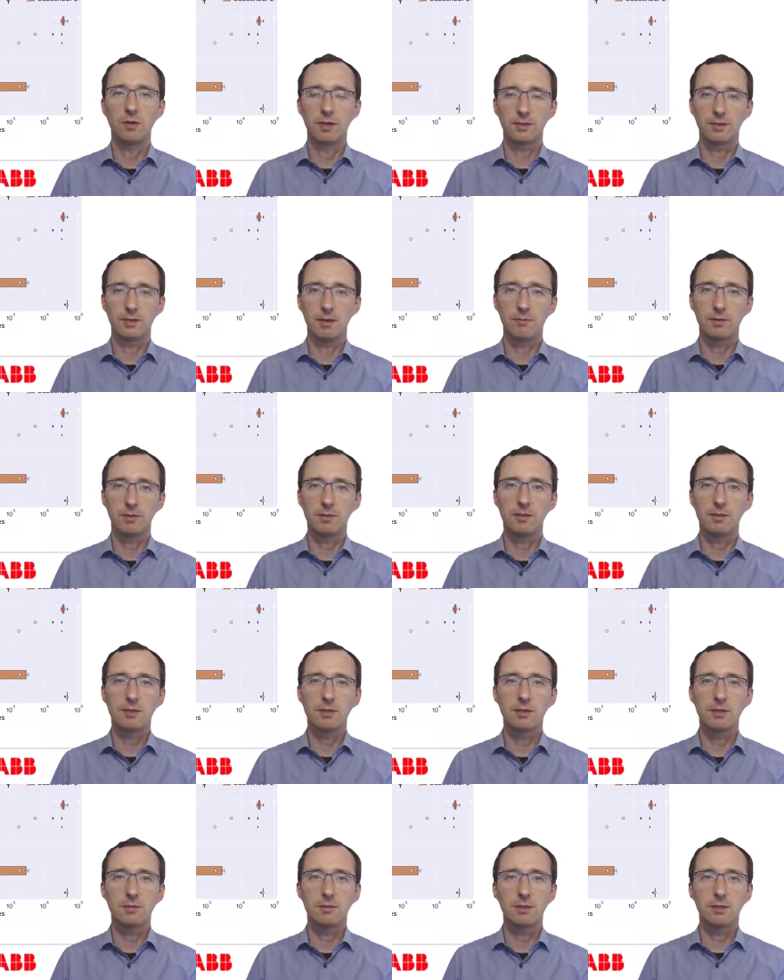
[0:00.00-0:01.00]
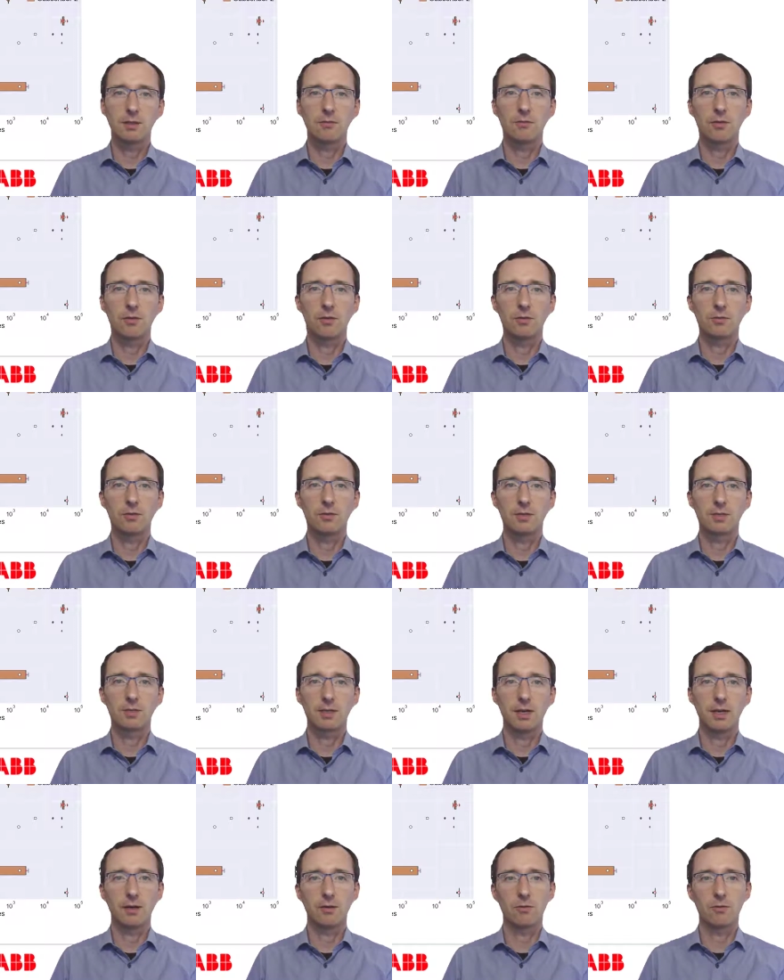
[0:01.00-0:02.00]
example systems that fall into this
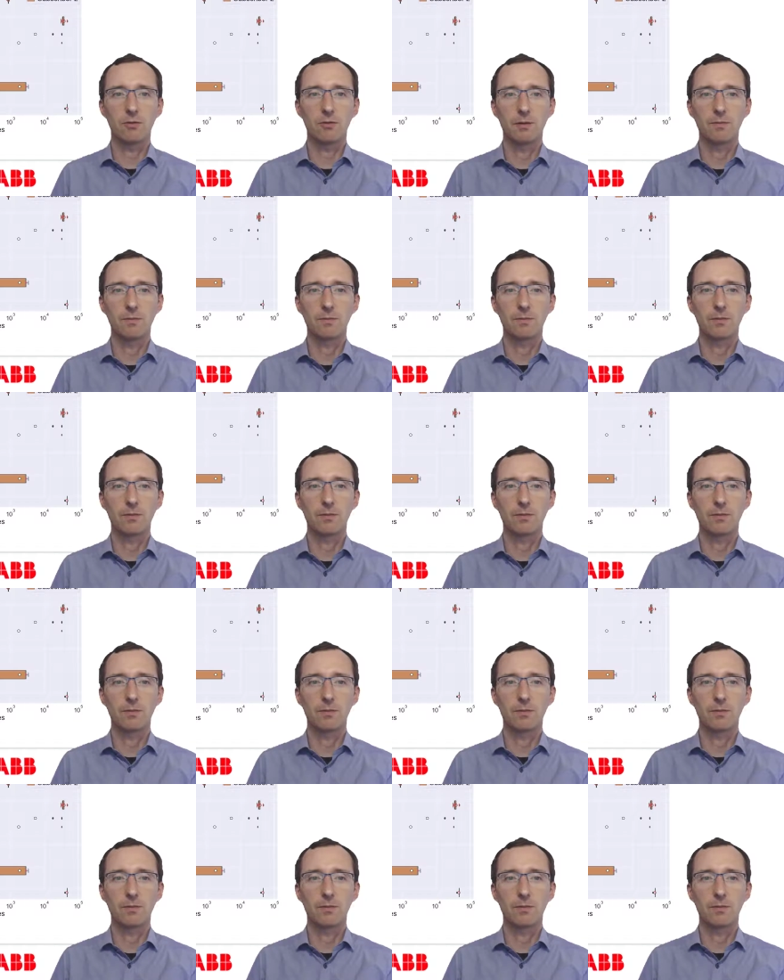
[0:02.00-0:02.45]
category.